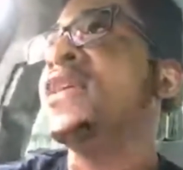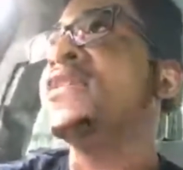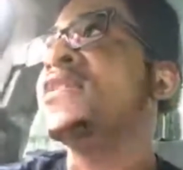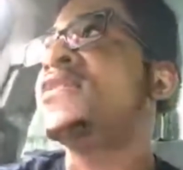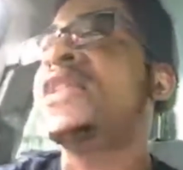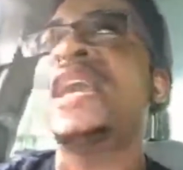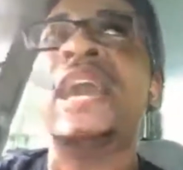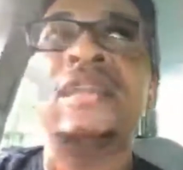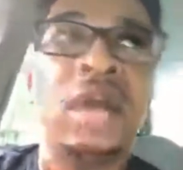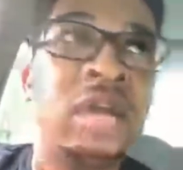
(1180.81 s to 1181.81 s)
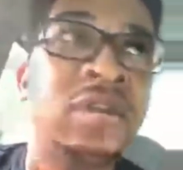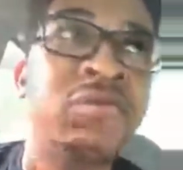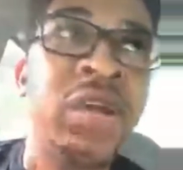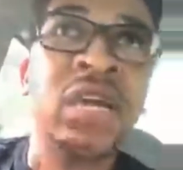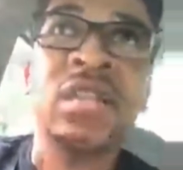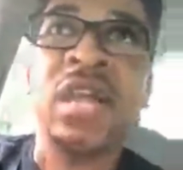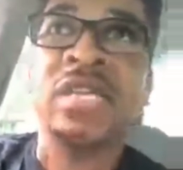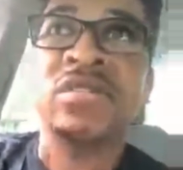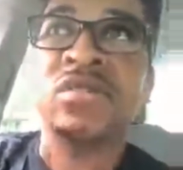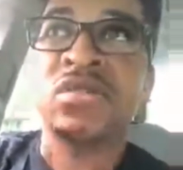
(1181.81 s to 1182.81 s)
to I could recognize the
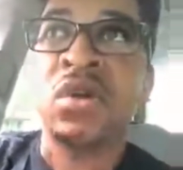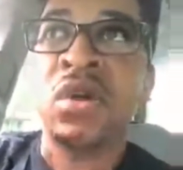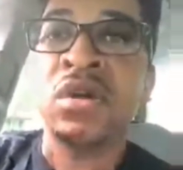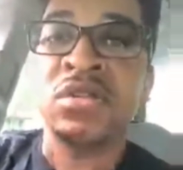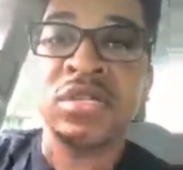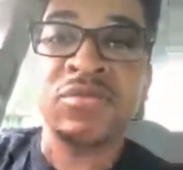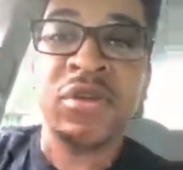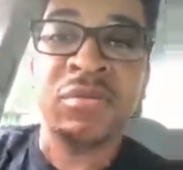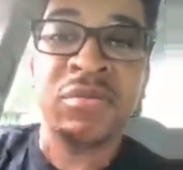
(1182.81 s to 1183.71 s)
song just from